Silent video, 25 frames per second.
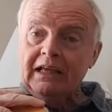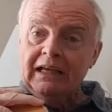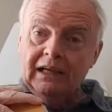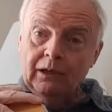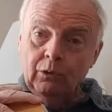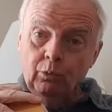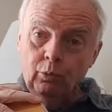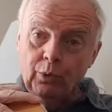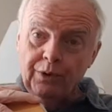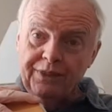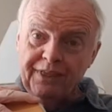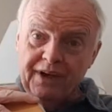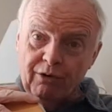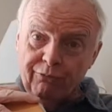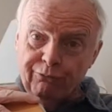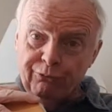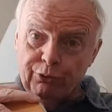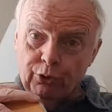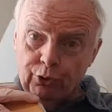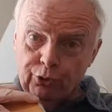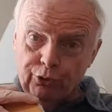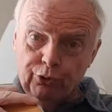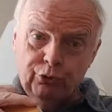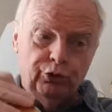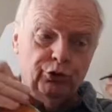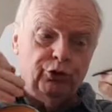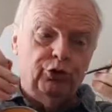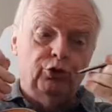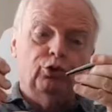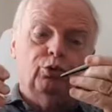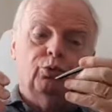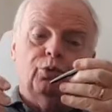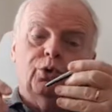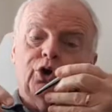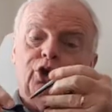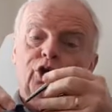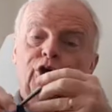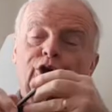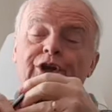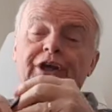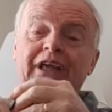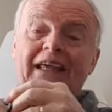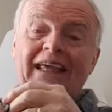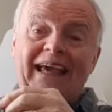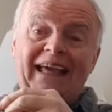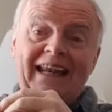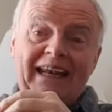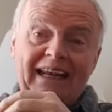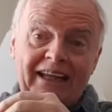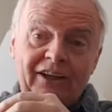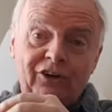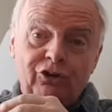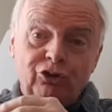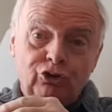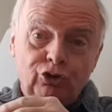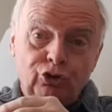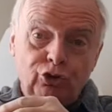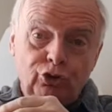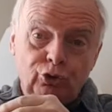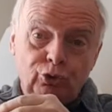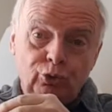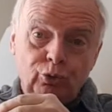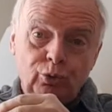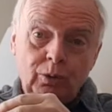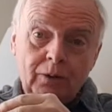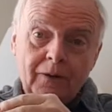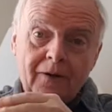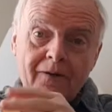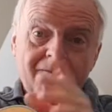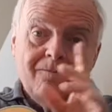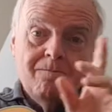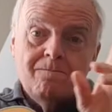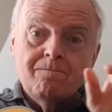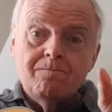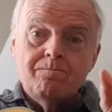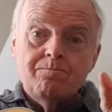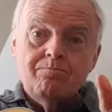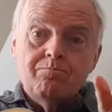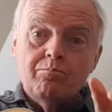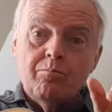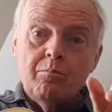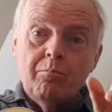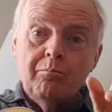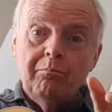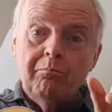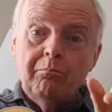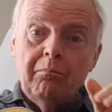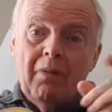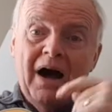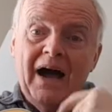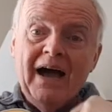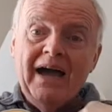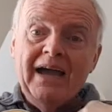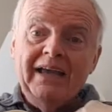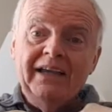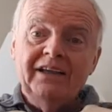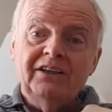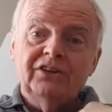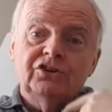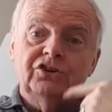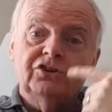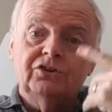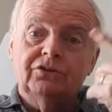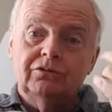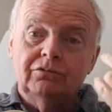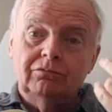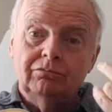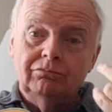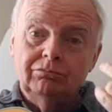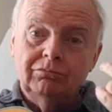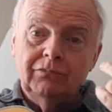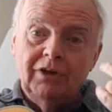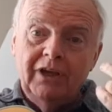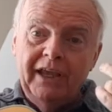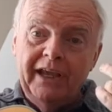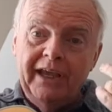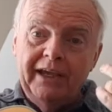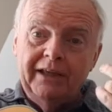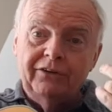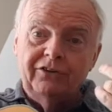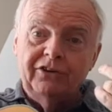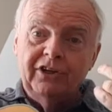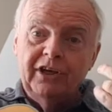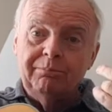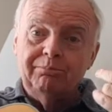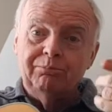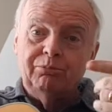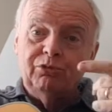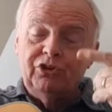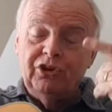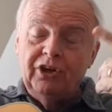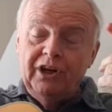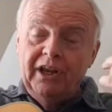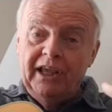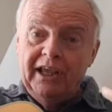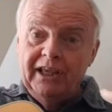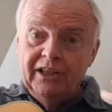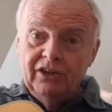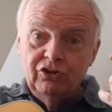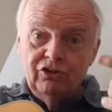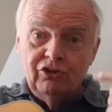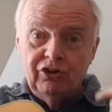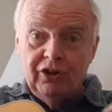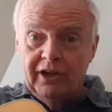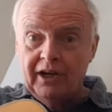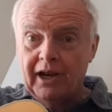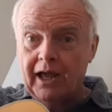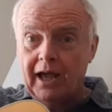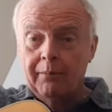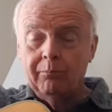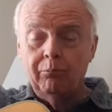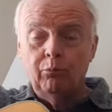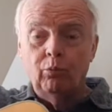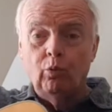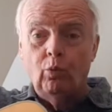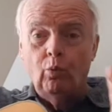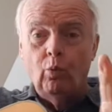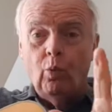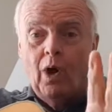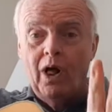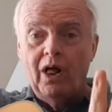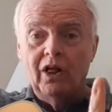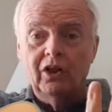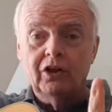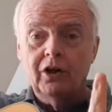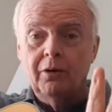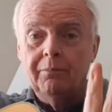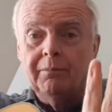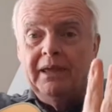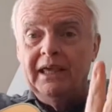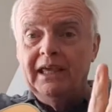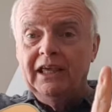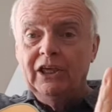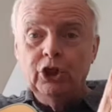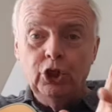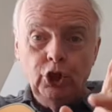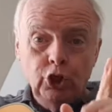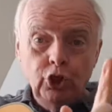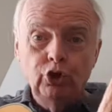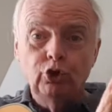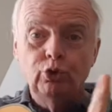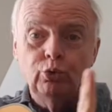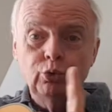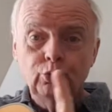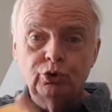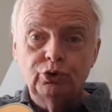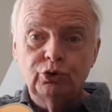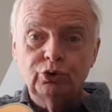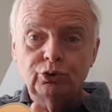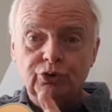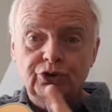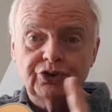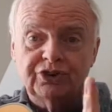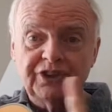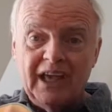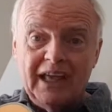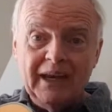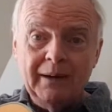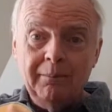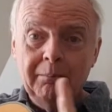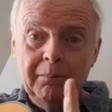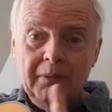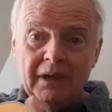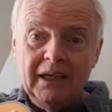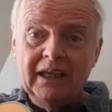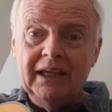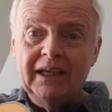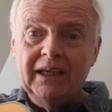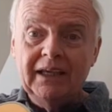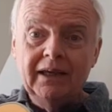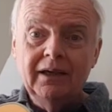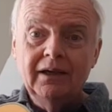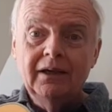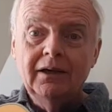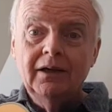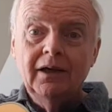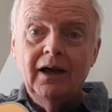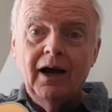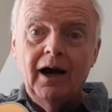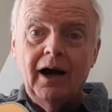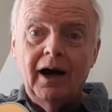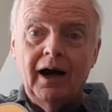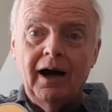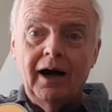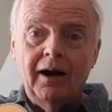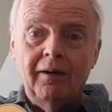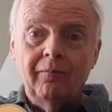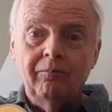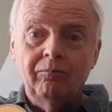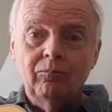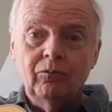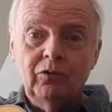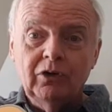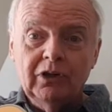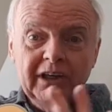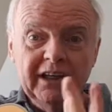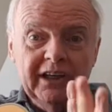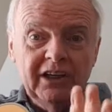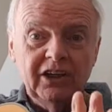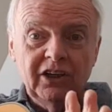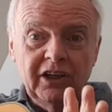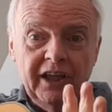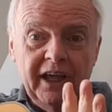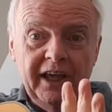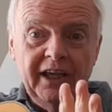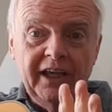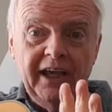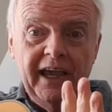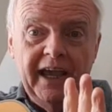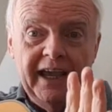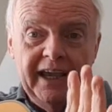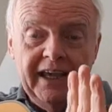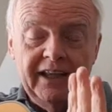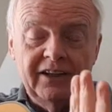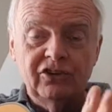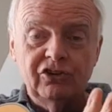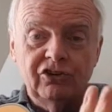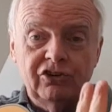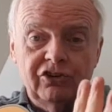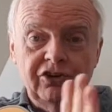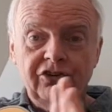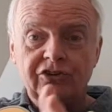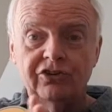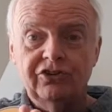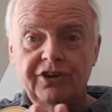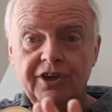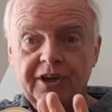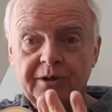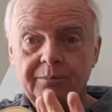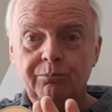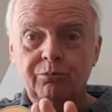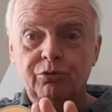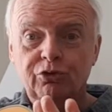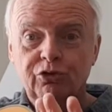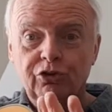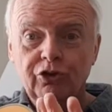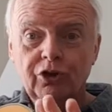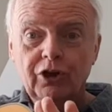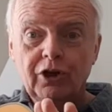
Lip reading: without further ado, we're going to get into my tips and hints, and I'm welcoming you to send me little hints and tips